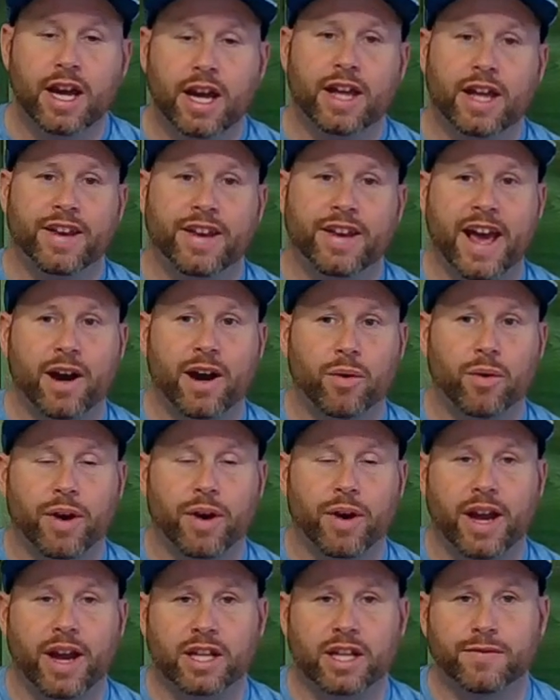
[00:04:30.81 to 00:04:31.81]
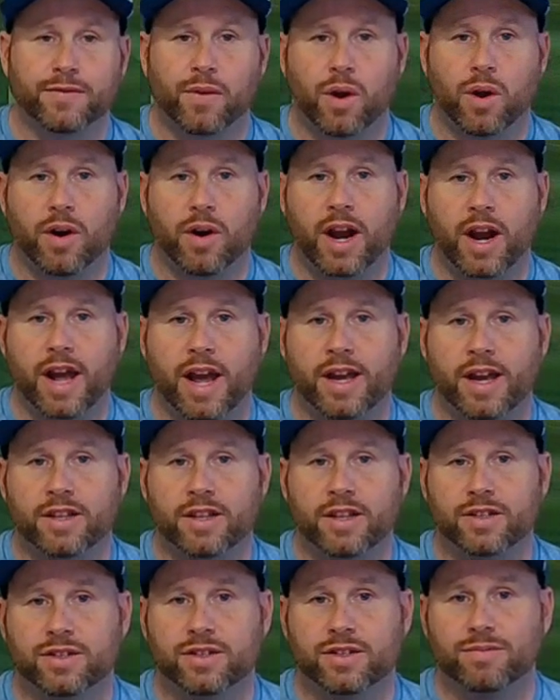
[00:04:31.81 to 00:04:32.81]
Now, as far
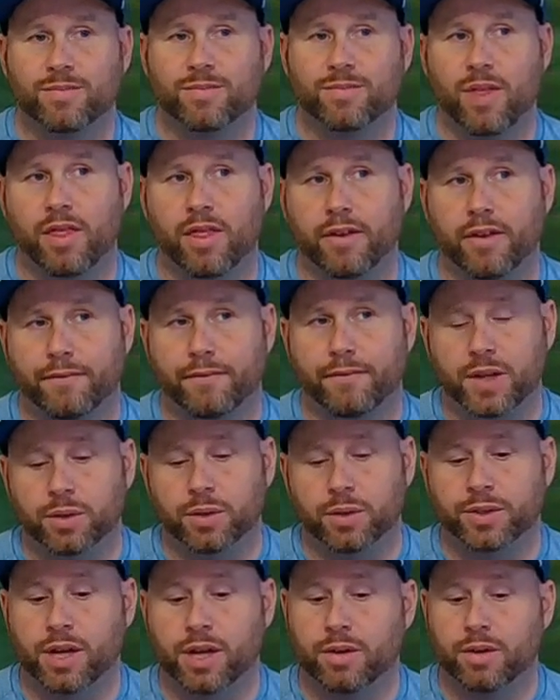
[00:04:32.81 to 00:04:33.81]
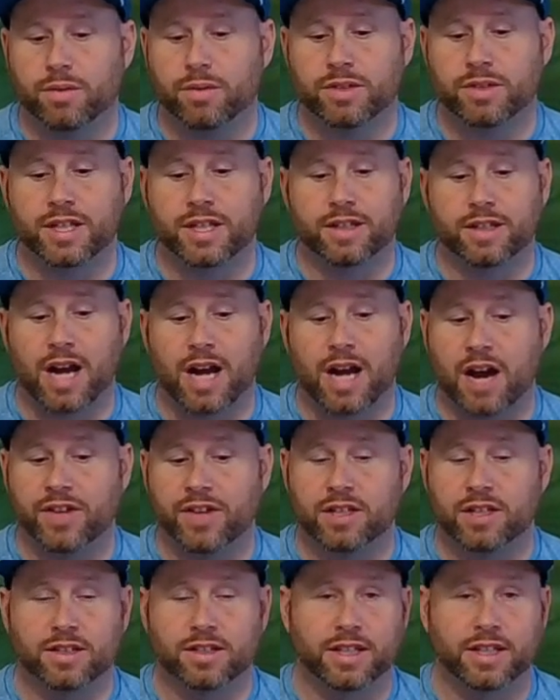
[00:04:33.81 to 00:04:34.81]
as the field goes,
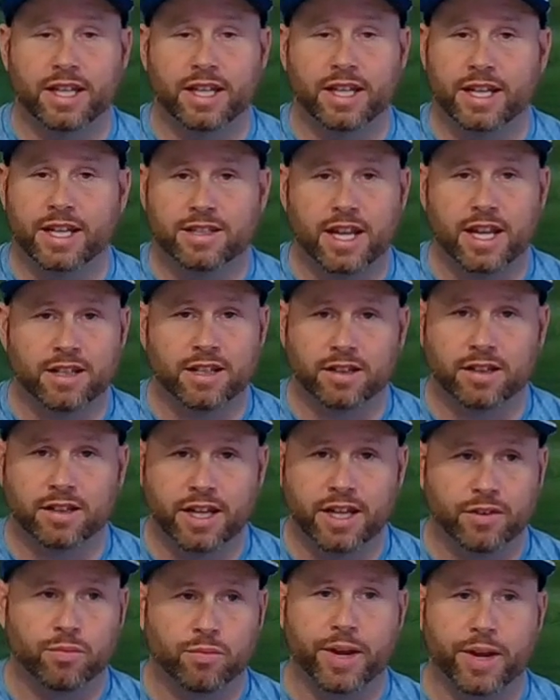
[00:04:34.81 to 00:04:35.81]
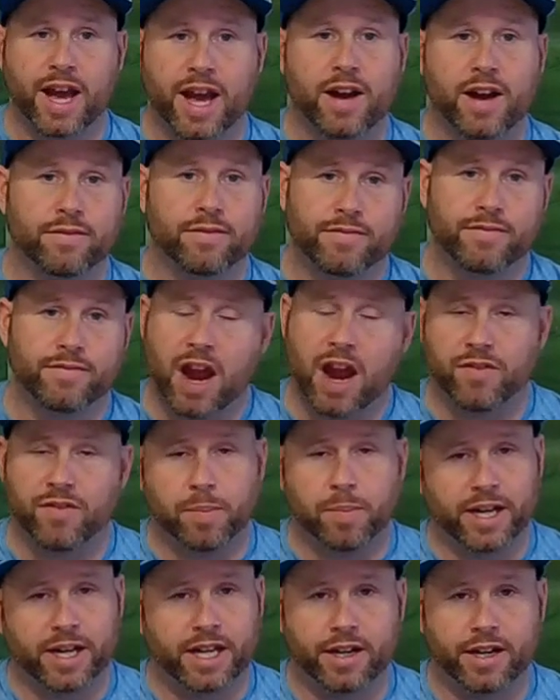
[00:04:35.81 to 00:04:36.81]
obviously it's it's LIV. We have
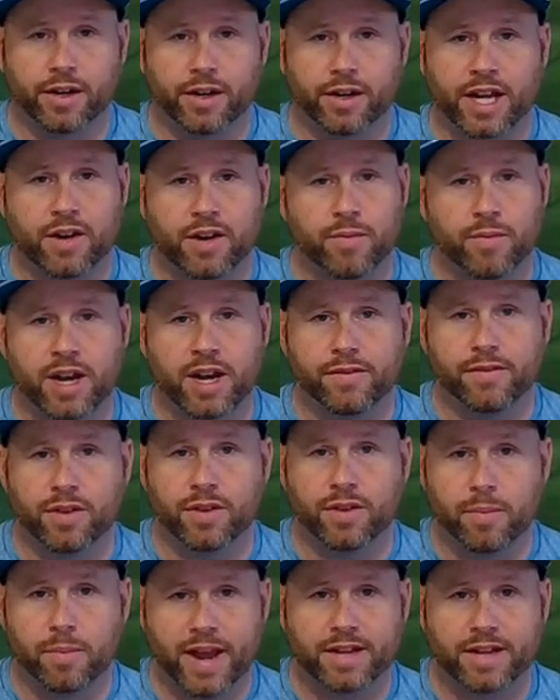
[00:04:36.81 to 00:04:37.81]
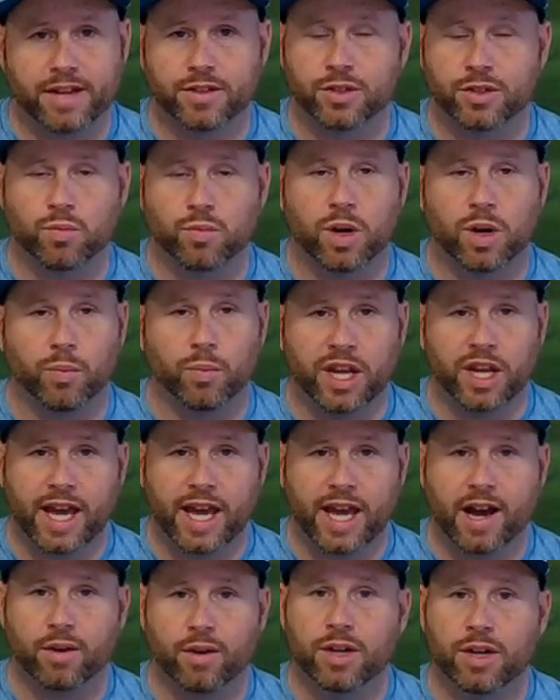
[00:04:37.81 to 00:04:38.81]
everybody here getting ready for the Masters one week
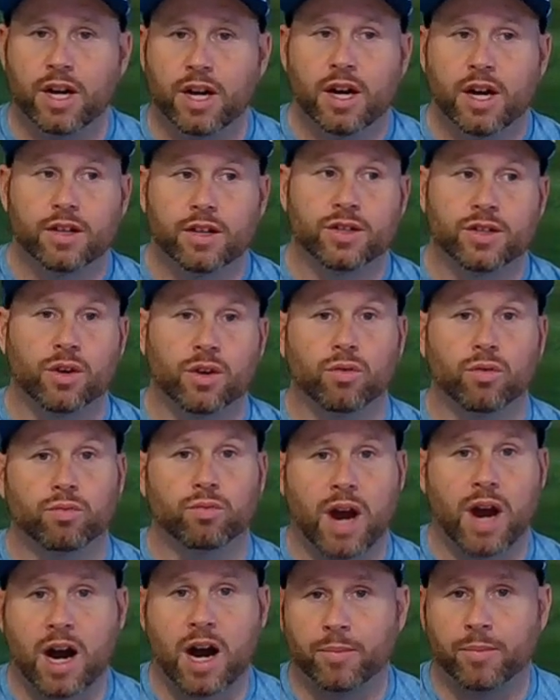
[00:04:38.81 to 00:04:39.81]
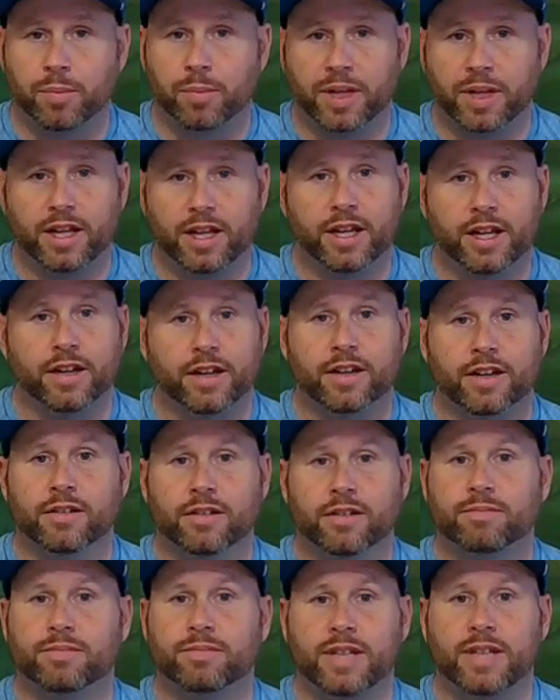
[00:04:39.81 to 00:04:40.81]
out. So Rahm will be here,
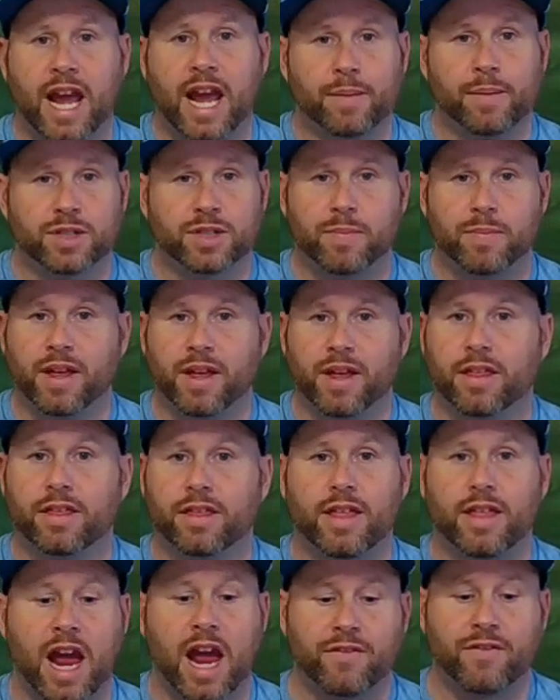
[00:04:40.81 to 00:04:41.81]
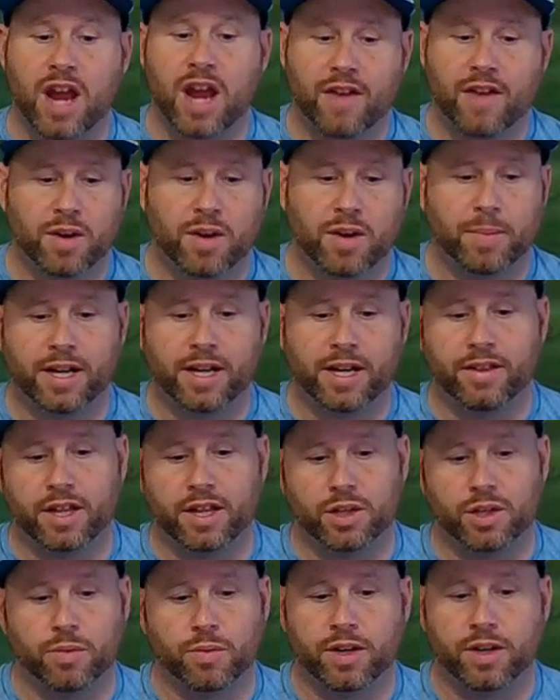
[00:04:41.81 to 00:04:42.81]
Cam Smith, every, everybody that
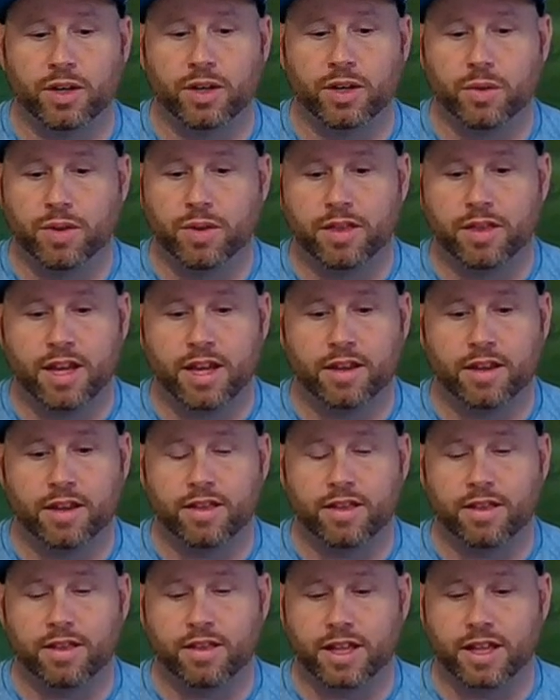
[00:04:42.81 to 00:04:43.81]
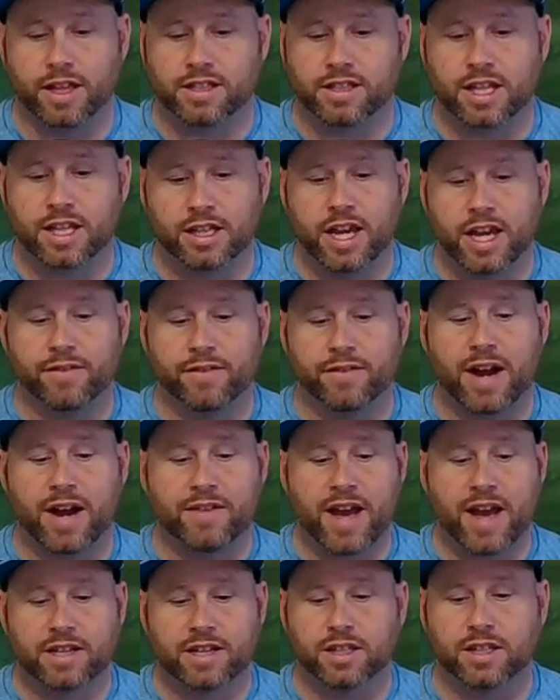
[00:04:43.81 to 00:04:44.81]
you would you would think that's in LIV. I've
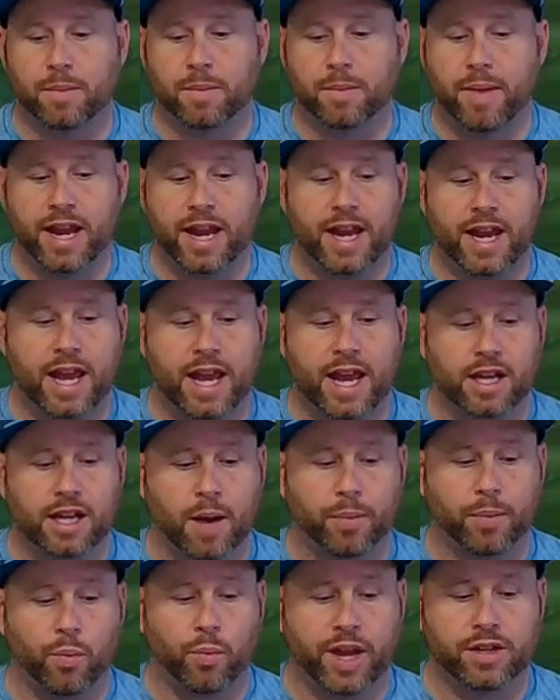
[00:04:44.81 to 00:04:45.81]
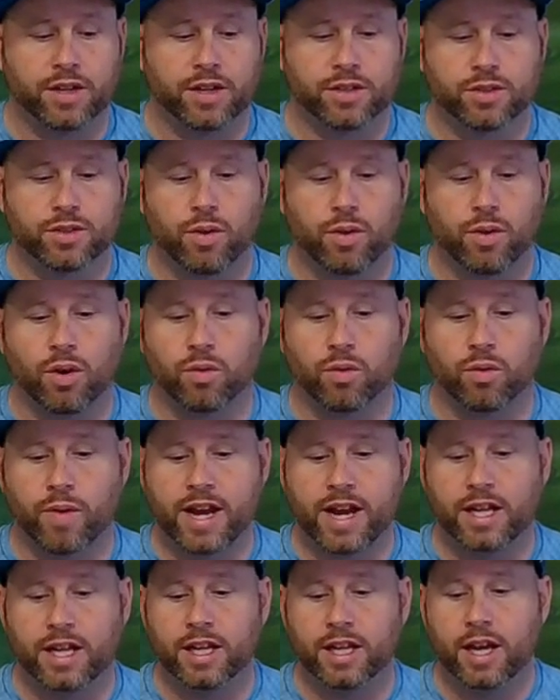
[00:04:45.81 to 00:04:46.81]
actually made a couple wagers
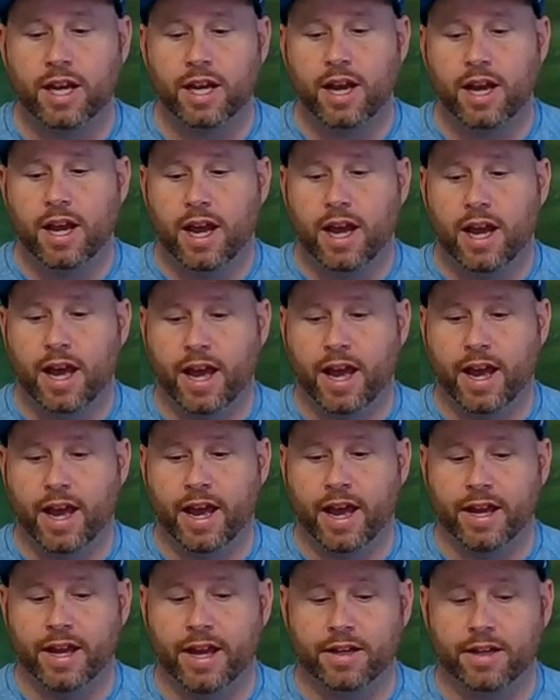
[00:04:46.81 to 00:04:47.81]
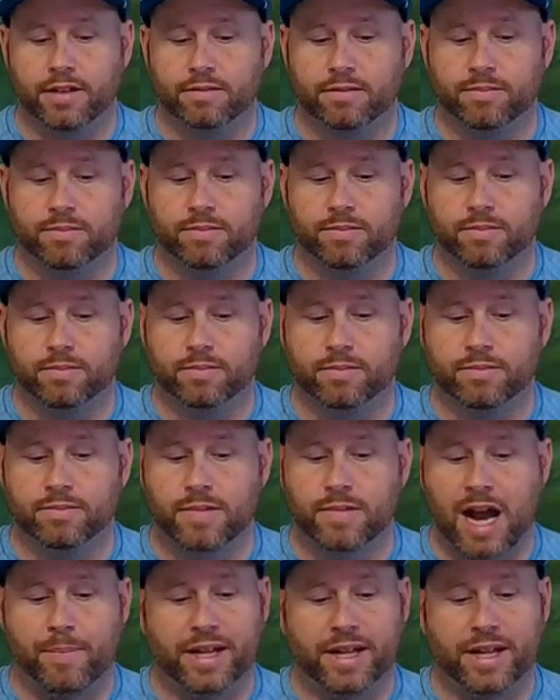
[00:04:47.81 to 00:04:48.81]
already, and
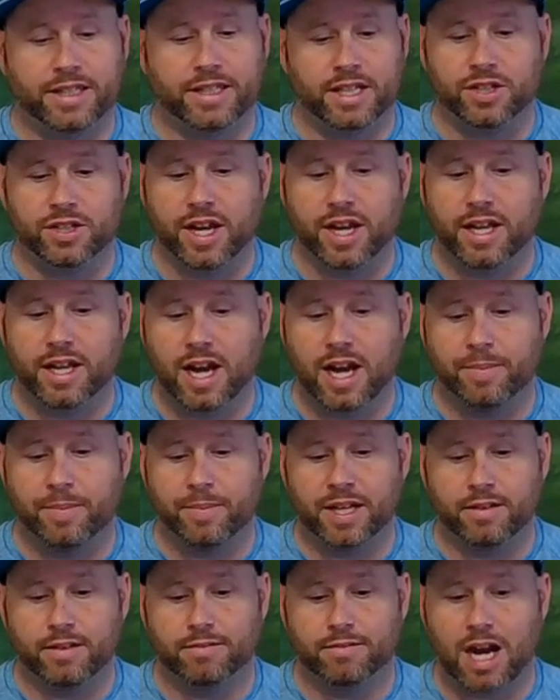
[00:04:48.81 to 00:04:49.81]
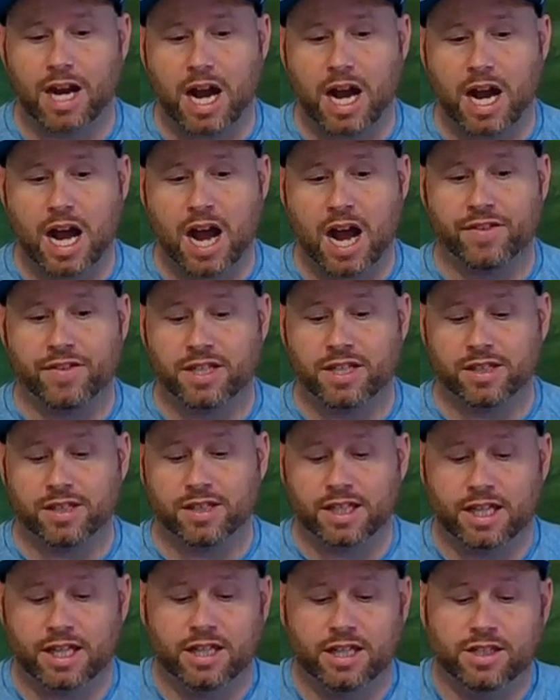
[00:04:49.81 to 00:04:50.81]
I bet DJ. I mean,
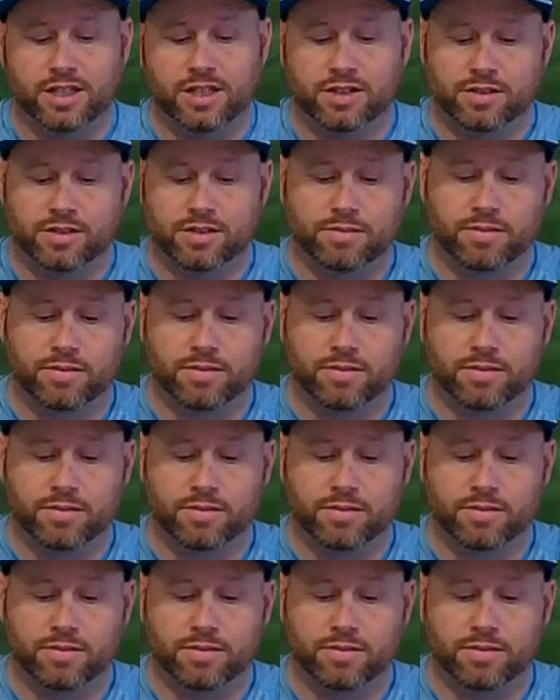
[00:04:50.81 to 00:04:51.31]
obviously he's